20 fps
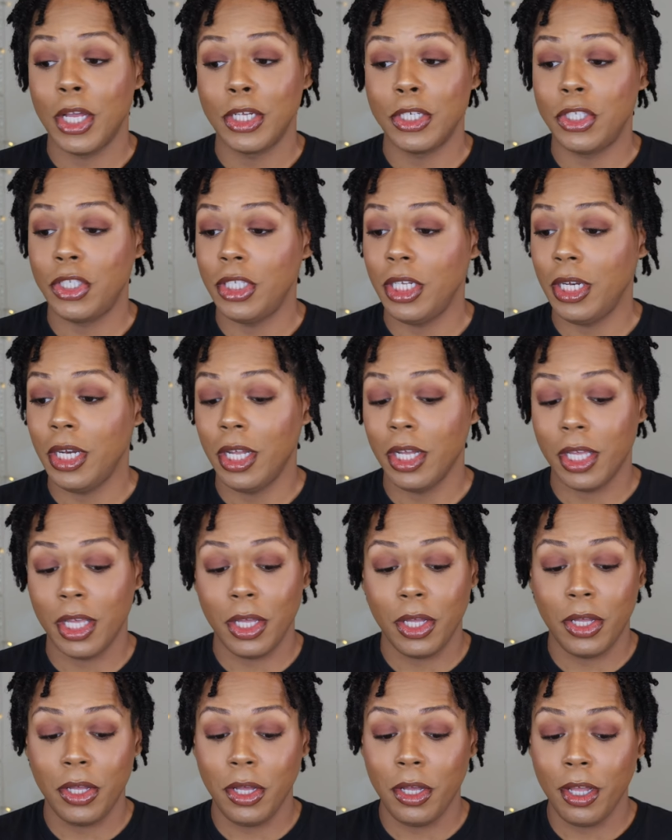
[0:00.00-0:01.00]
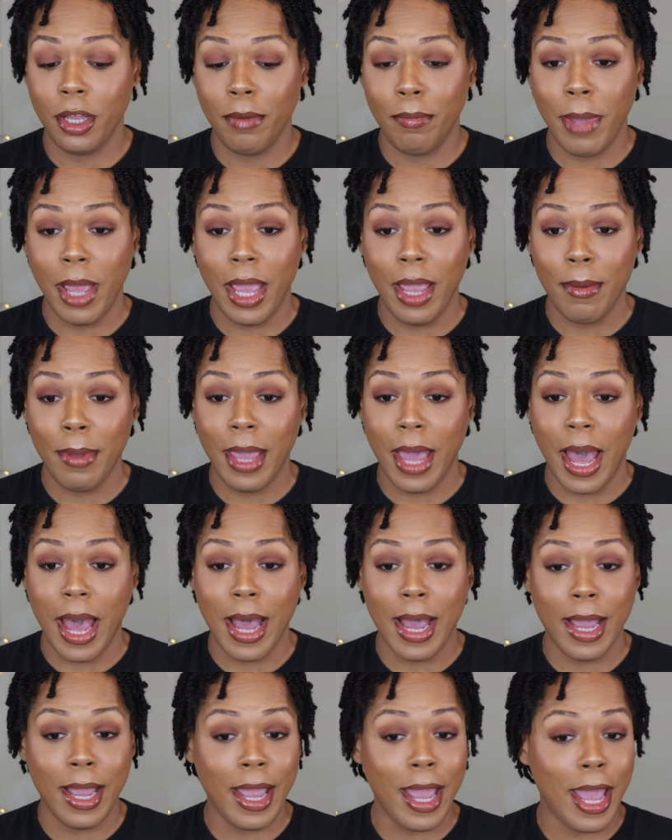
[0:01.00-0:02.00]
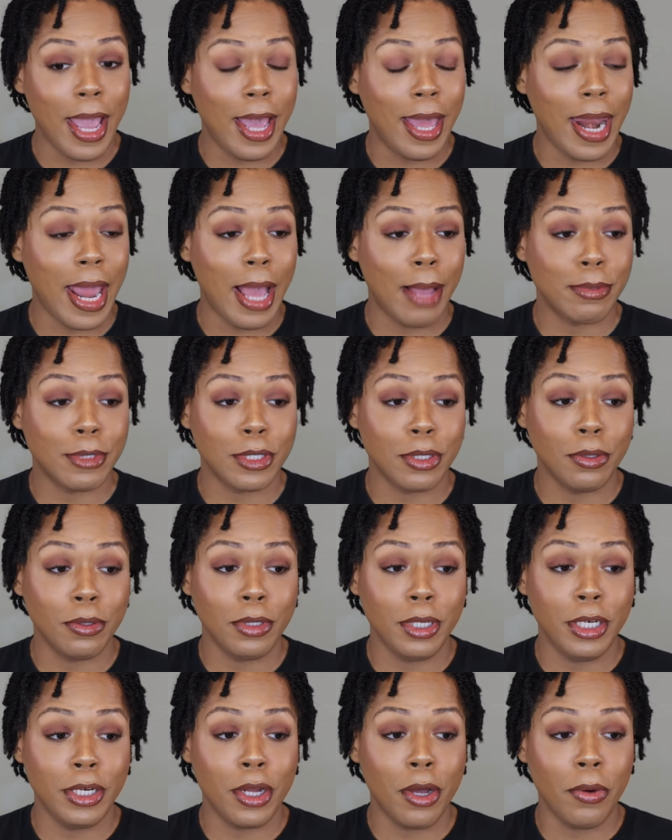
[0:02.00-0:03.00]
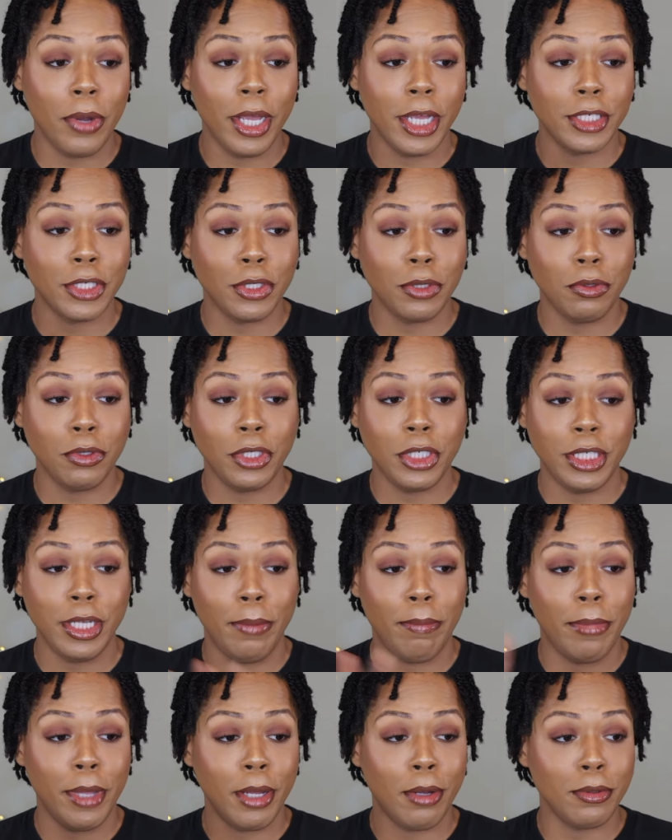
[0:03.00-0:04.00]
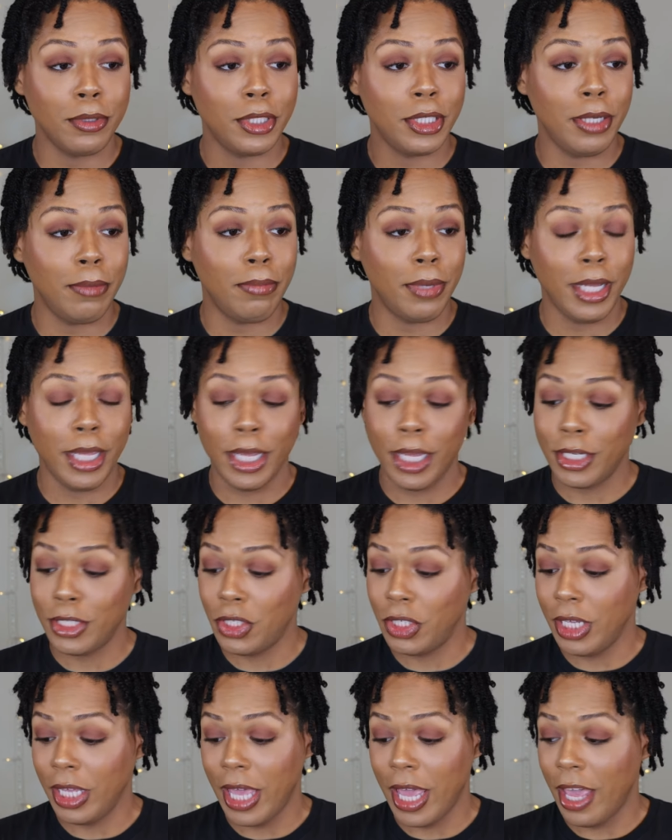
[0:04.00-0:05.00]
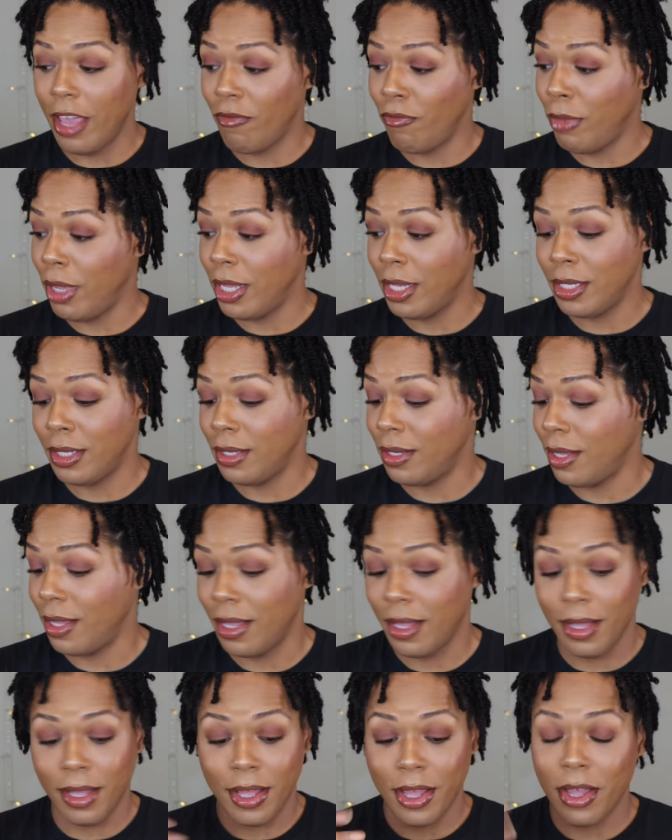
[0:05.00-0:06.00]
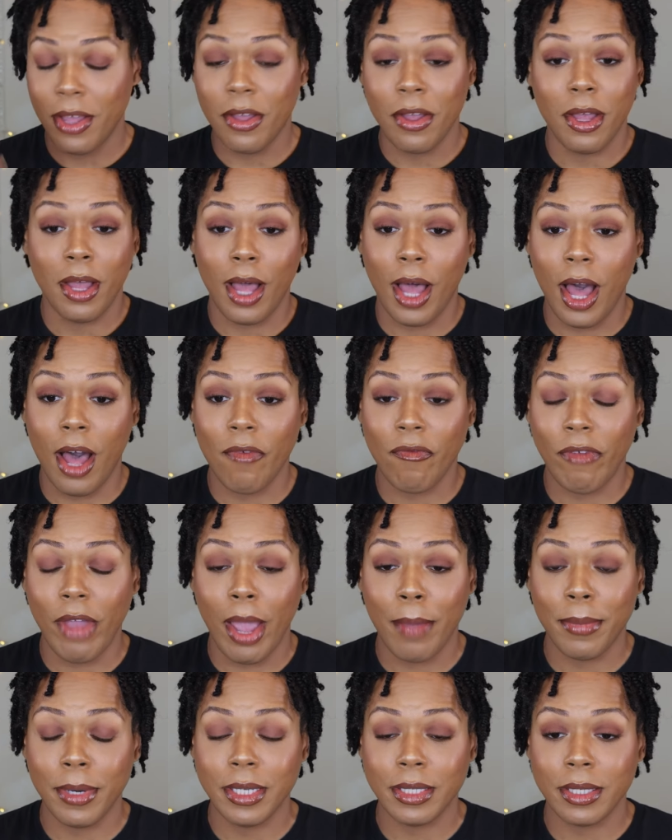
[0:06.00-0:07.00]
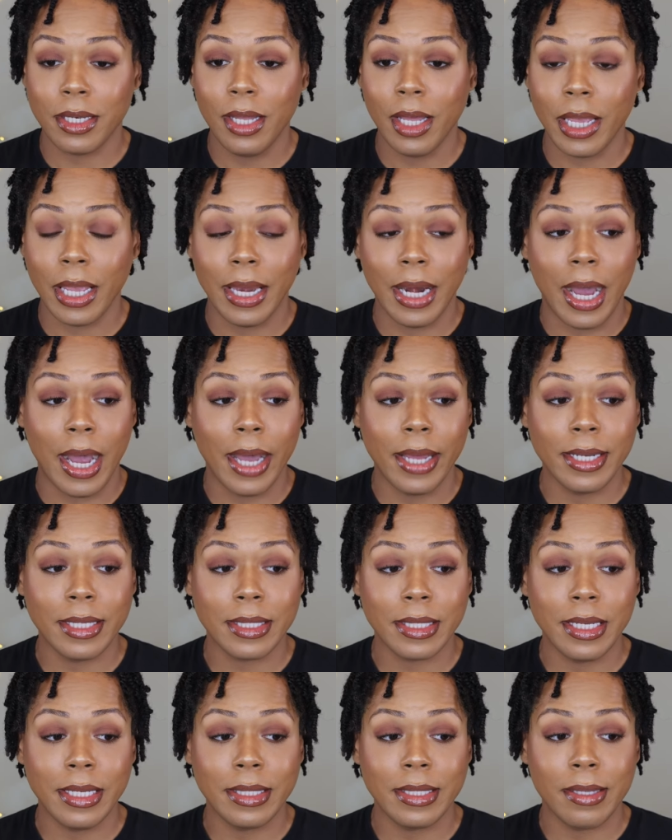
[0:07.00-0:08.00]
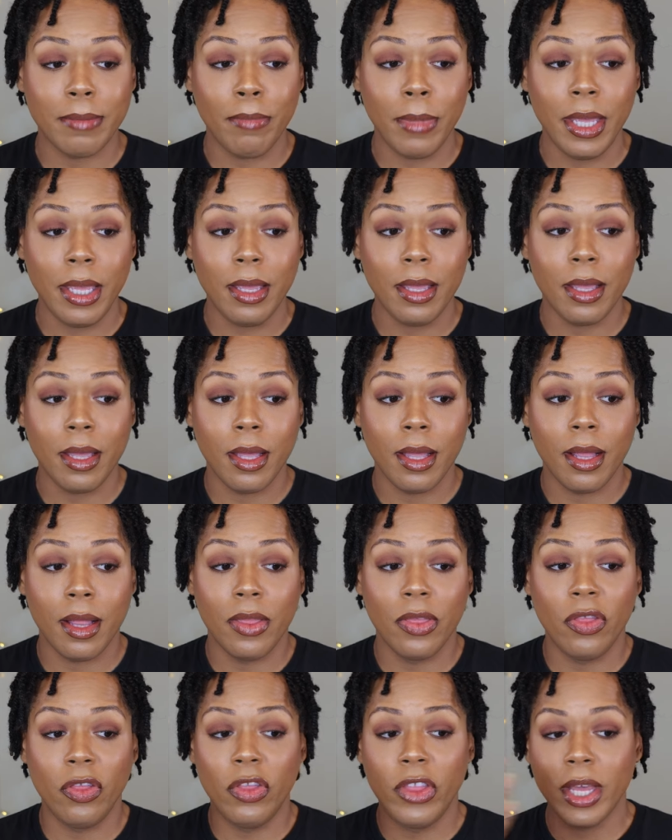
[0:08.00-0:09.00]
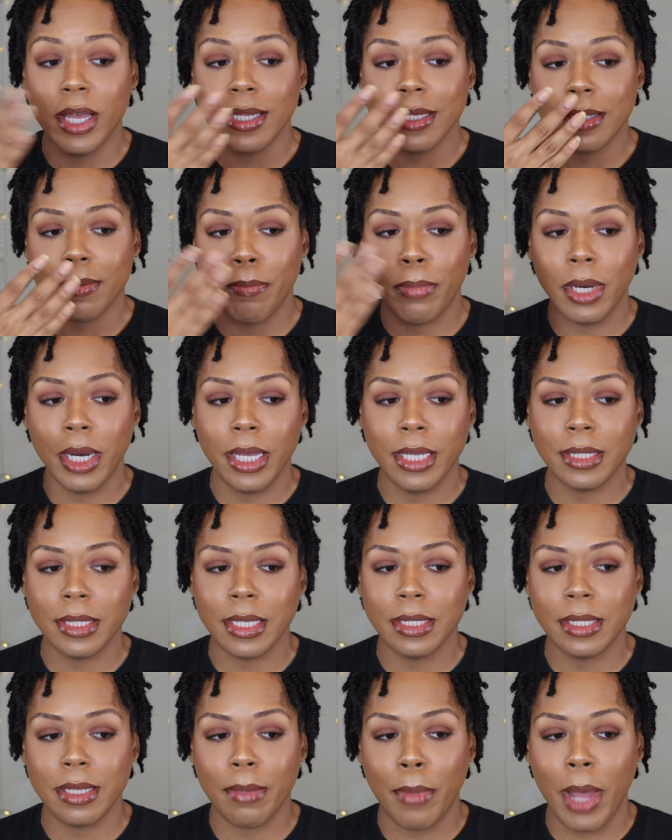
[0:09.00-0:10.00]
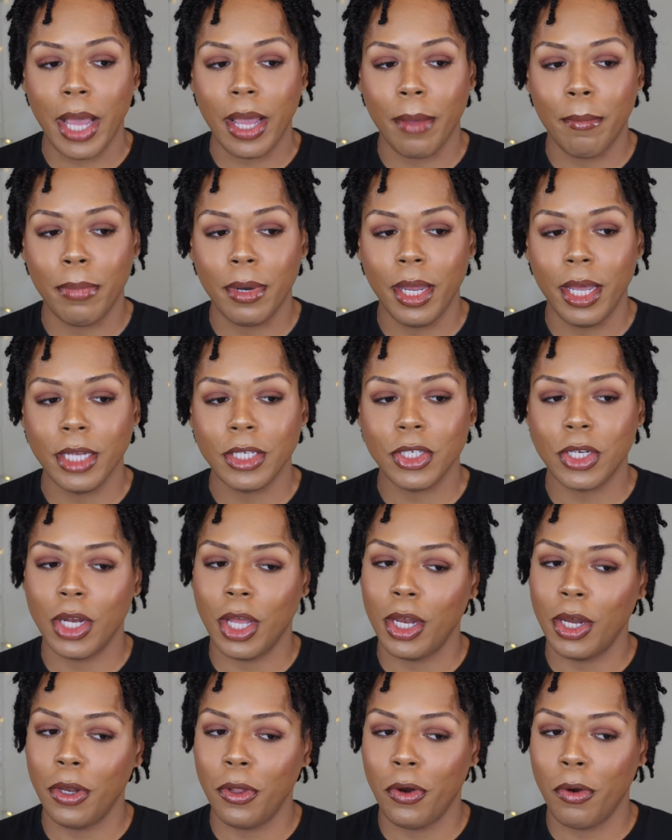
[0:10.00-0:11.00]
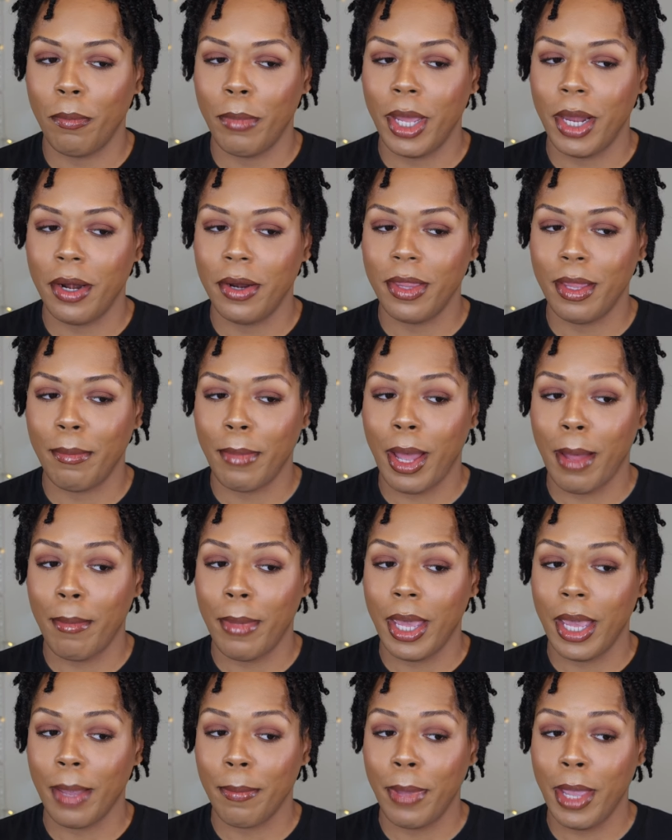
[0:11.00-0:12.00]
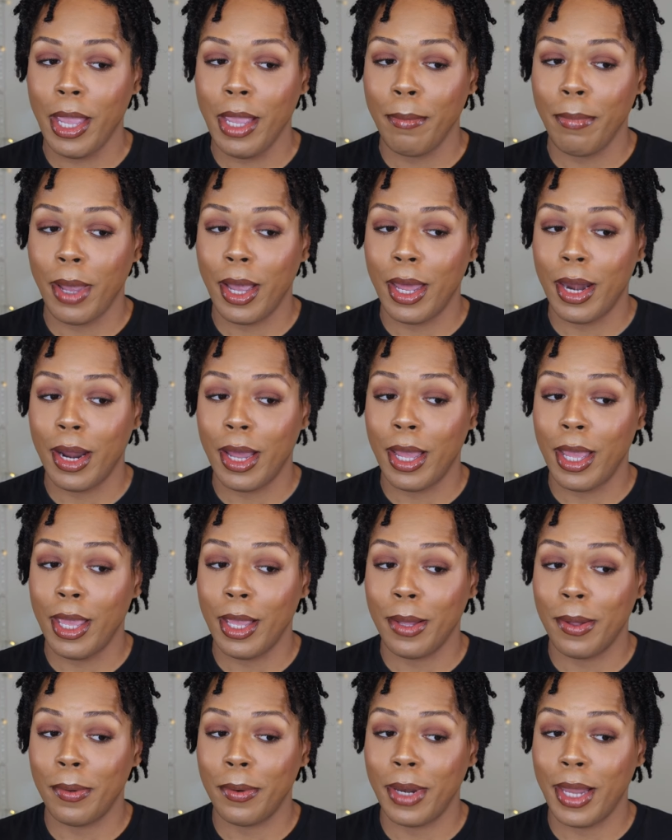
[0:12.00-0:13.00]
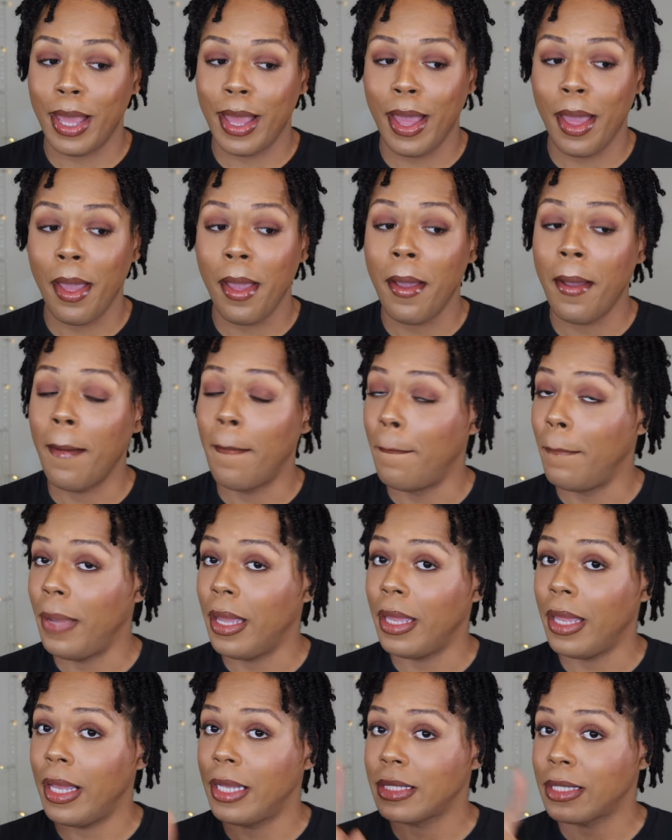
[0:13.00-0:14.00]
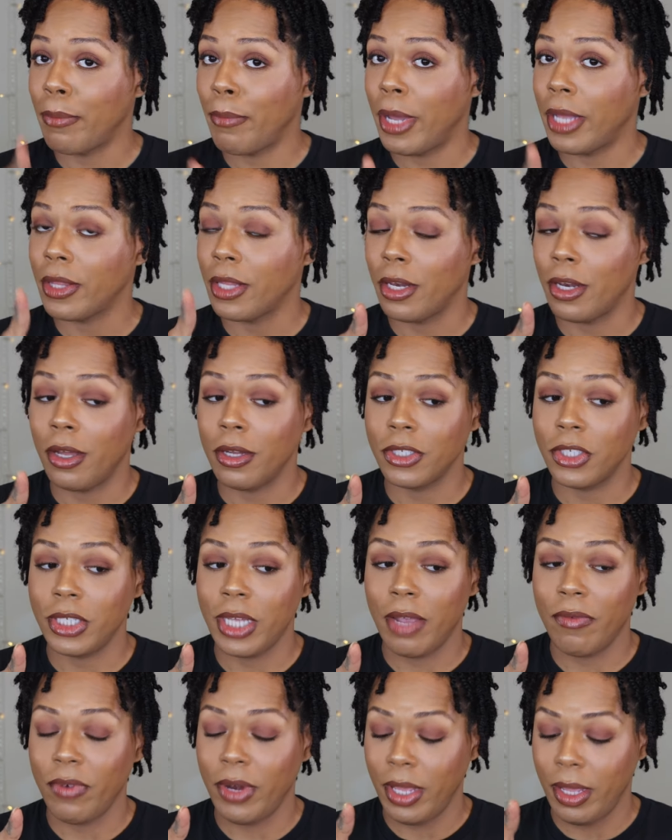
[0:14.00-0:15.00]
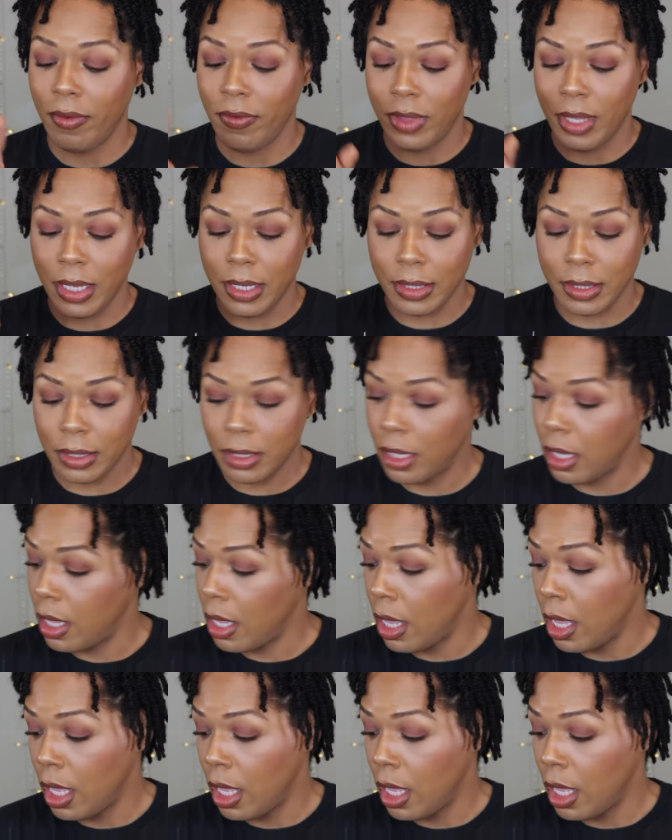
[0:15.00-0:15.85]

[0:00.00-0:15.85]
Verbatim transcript: she looking good, baby. I had absolutely no issues. She built, she blends, she gave me a fabulous look. And honestly, to me, this blends into my complexion a little better than my MAC Paint Pot. I ain't gonna lie, but it's about the longevity of this.